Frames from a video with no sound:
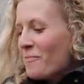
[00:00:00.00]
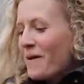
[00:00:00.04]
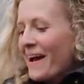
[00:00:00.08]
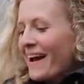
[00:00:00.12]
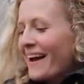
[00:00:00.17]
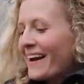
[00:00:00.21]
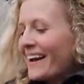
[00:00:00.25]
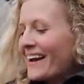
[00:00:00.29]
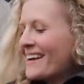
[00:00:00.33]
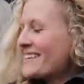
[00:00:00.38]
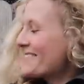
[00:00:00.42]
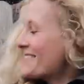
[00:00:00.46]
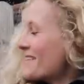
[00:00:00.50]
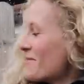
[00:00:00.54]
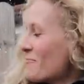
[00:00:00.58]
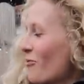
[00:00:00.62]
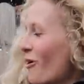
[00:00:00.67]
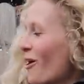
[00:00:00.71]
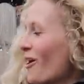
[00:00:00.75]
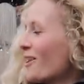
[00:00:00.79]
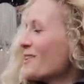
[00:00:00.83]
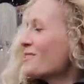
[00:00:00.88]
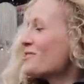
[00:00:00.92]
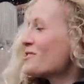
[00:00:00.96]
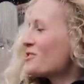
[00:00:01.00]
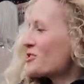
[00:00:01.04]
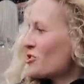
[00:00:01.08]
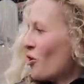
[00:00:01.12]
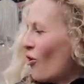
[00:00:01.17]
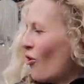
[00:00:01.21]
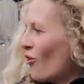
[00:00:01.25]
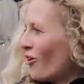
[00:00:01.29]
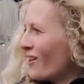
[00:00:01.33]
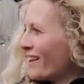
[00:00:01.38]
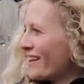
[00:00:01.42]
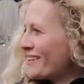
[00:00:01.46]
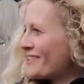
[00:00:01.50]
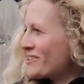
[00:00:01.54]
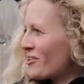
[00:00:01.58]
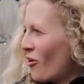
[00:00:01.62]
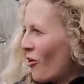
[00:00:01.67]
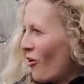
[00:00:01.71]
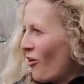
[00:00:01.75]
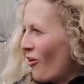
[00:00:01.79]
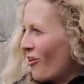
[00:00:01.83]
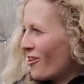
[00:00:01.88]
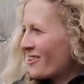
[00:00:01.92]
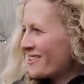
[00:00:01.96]
big is the world's tallest
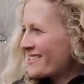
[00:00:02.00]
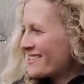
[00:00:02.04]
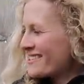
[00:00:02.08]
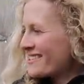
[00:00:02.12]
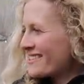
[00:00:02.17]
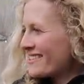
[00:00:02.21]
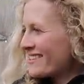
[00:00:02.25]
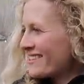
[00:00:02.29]
horse?